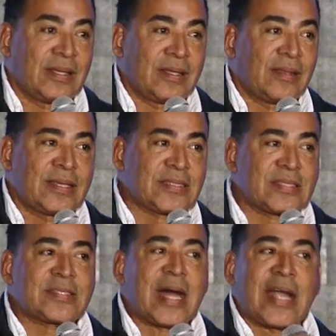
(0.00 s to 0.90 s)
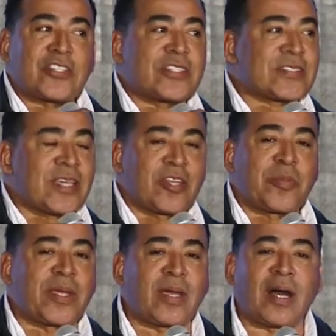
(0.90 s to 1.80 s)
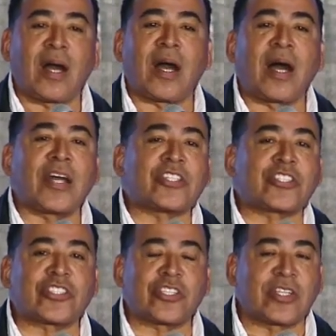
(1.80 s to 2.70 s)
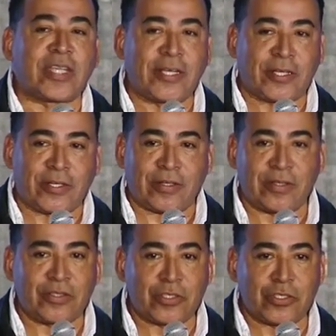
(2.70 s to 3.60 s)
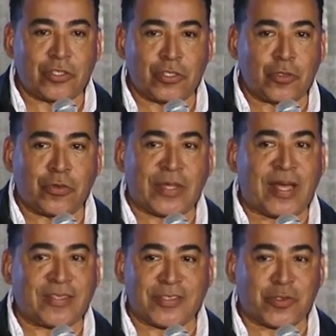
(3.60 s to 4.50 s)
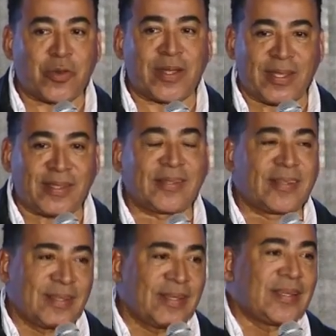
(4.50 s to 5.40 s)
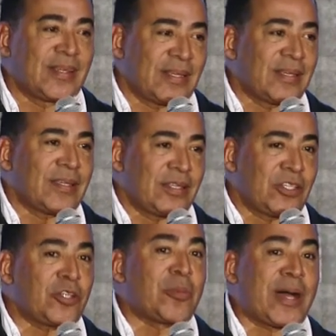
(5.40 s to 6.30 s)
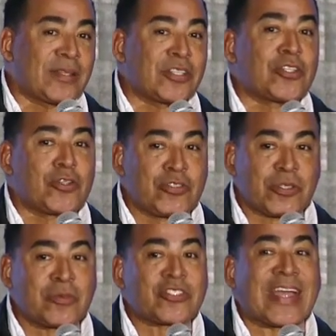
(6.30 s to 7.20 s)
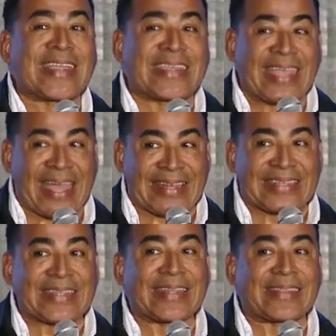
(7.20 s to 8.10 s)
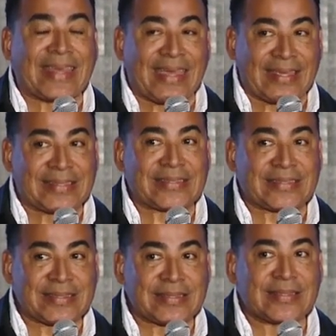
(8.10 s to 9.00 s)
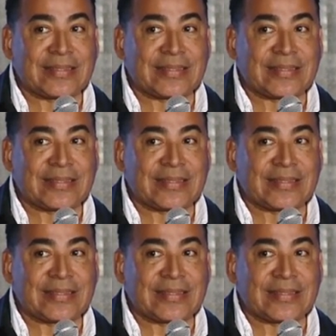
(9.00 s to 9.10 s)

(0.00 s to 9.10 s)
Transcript: This is not just going to be a hush year, 2020. You're about to do some gigantic things.